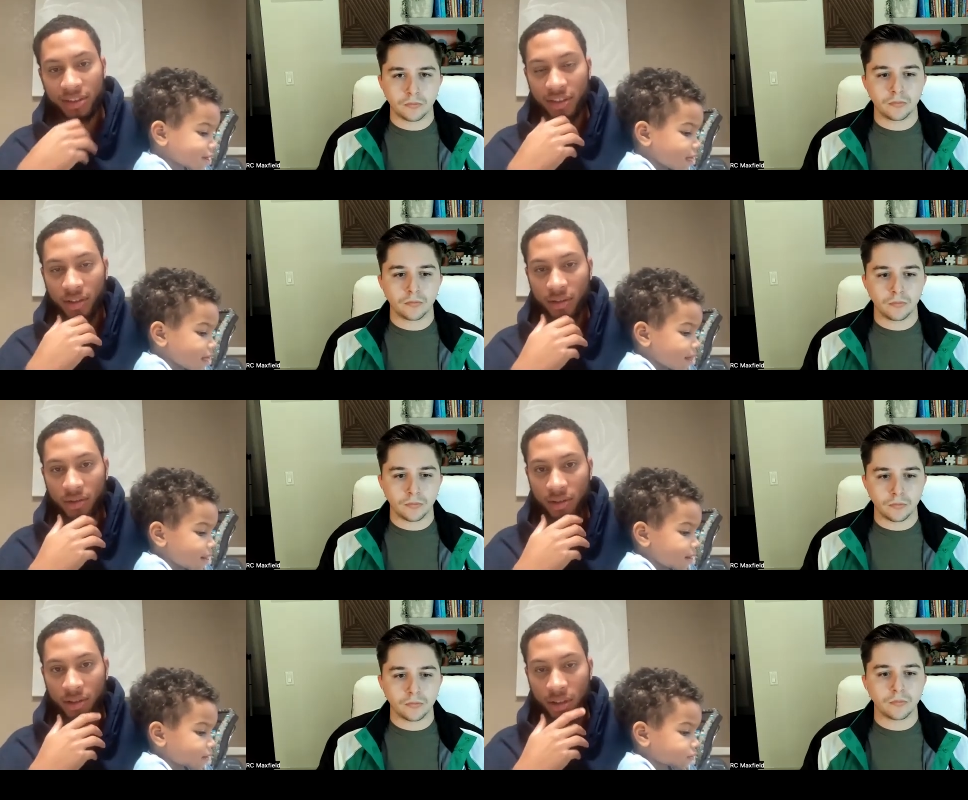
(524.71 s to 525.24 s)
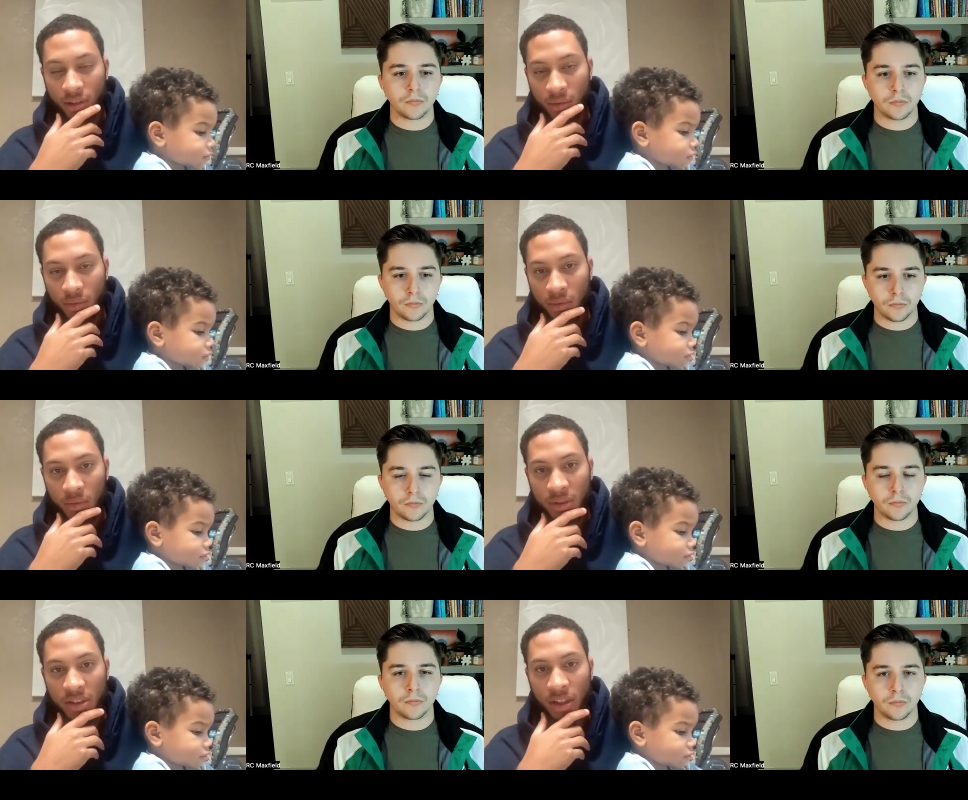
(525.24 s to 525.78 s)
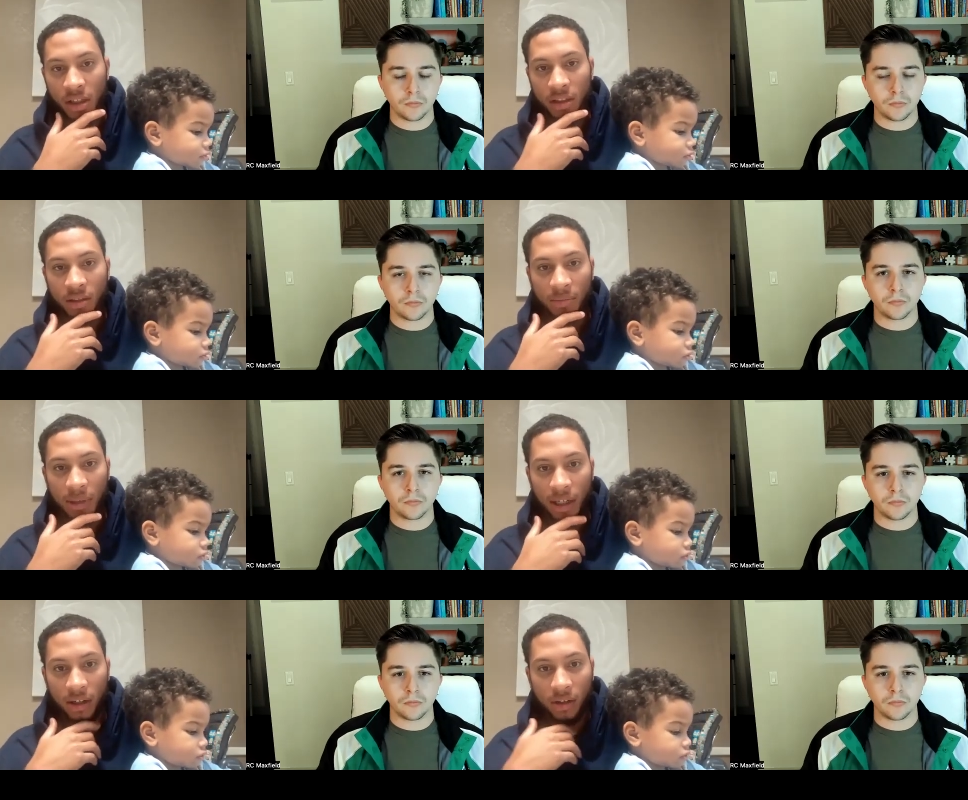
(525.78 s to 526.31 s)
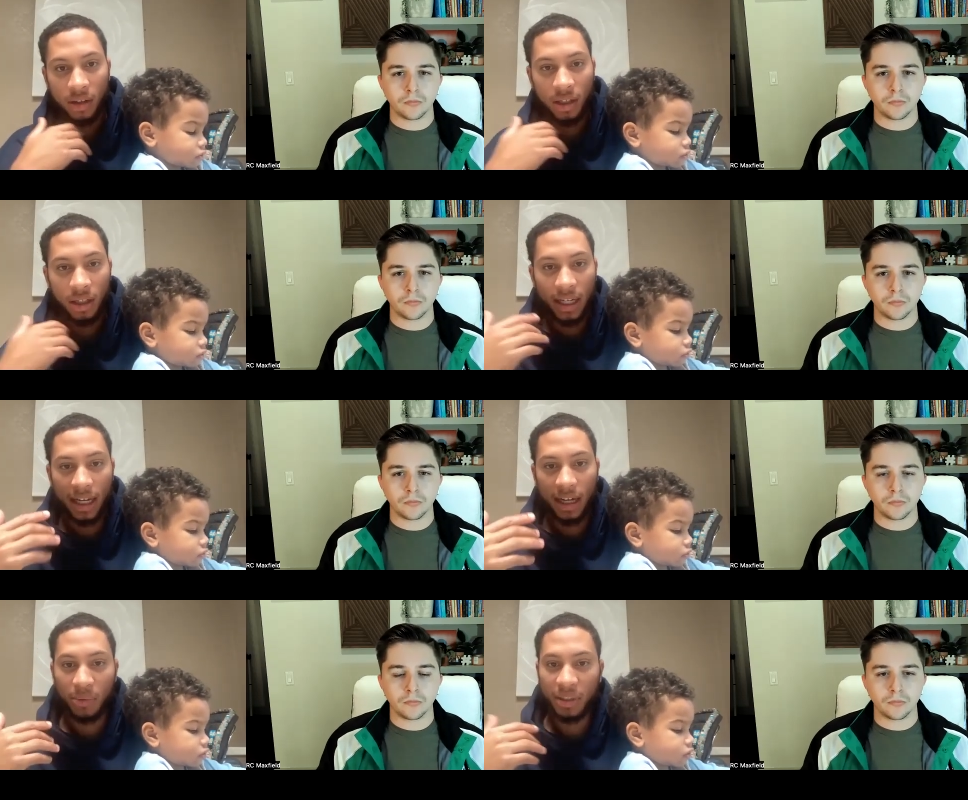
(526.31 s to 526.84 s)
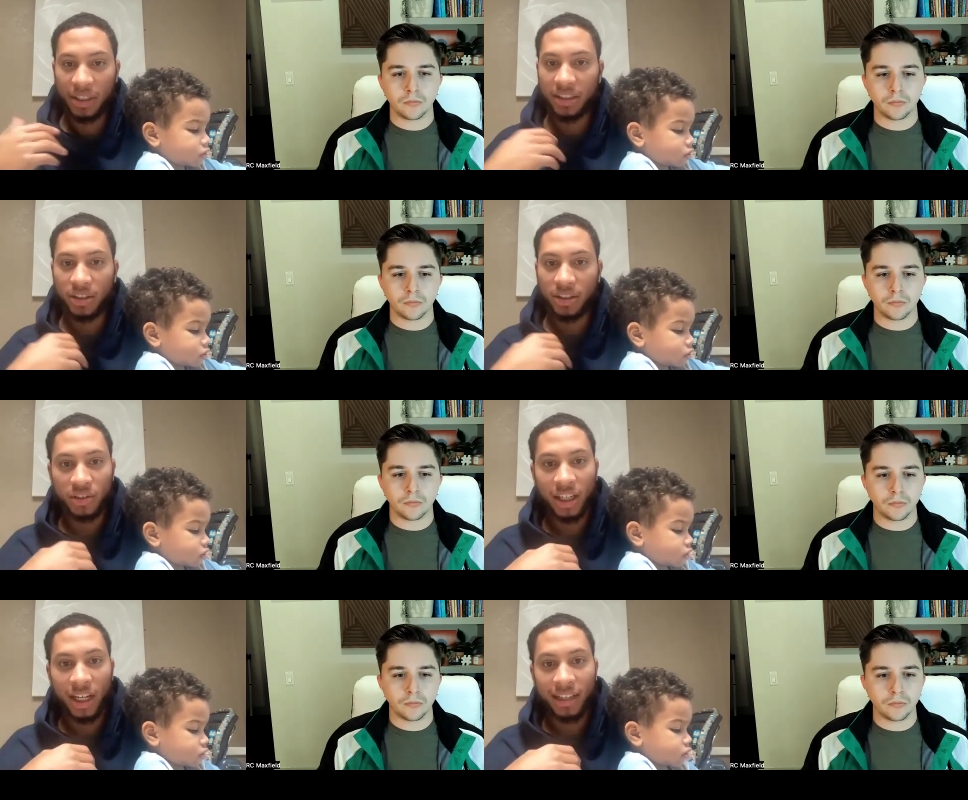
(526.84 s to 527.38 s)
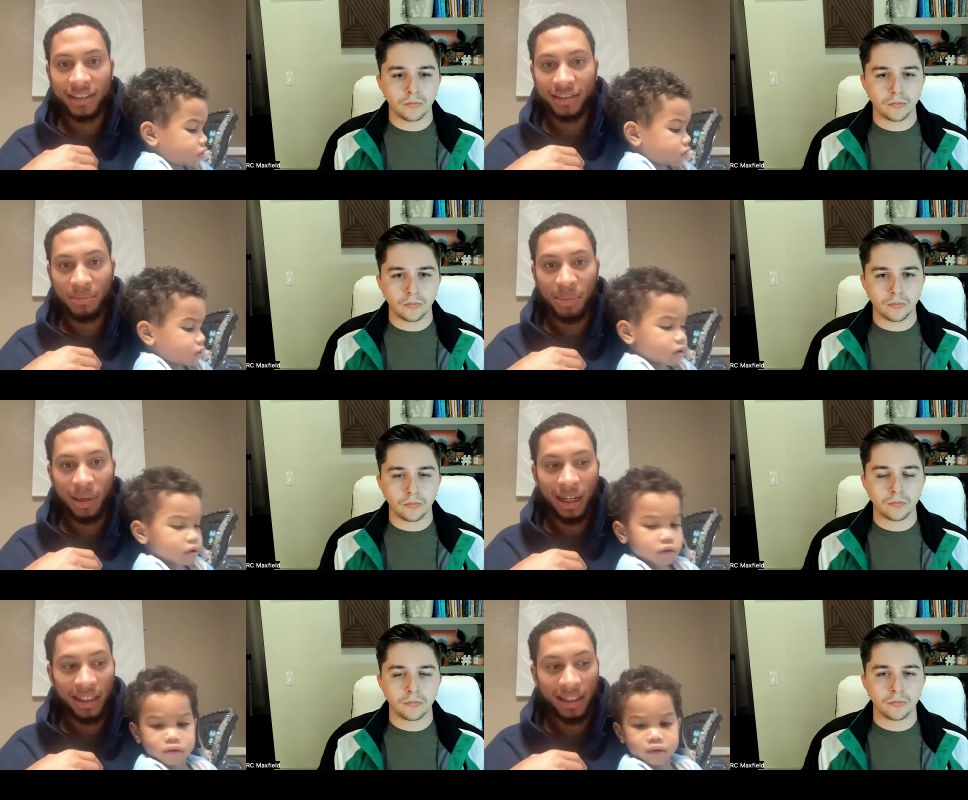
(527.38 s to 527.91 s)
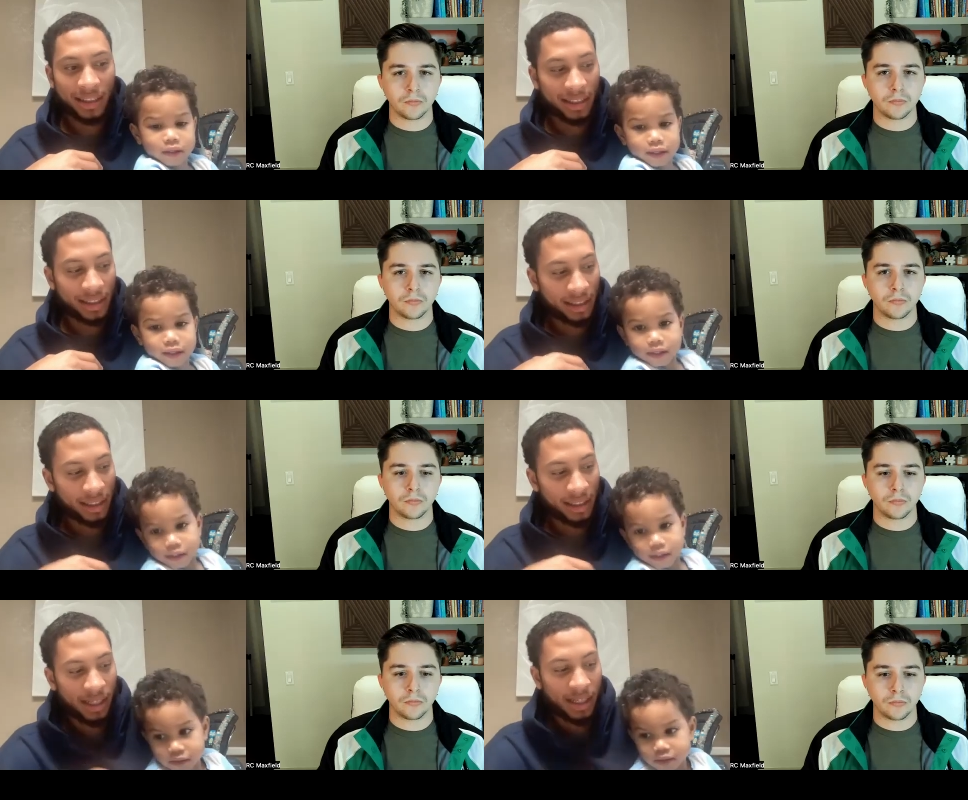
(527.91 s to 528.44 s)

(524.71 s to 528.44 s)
Speaker 1: So, when we talk about how we get those guys to buy in,